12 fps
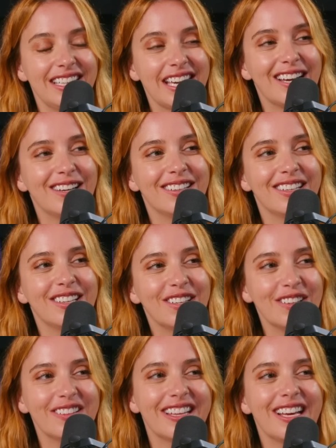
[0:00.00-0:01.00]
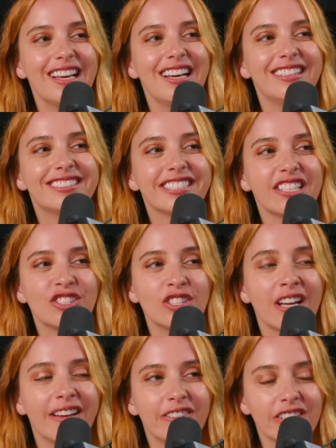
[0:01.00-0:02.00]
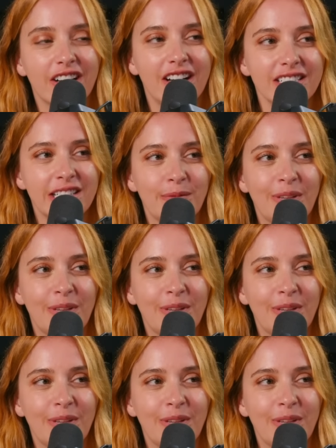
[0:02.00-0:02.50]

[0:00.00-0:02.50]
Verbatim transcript: I did not like it. It's such a novel concept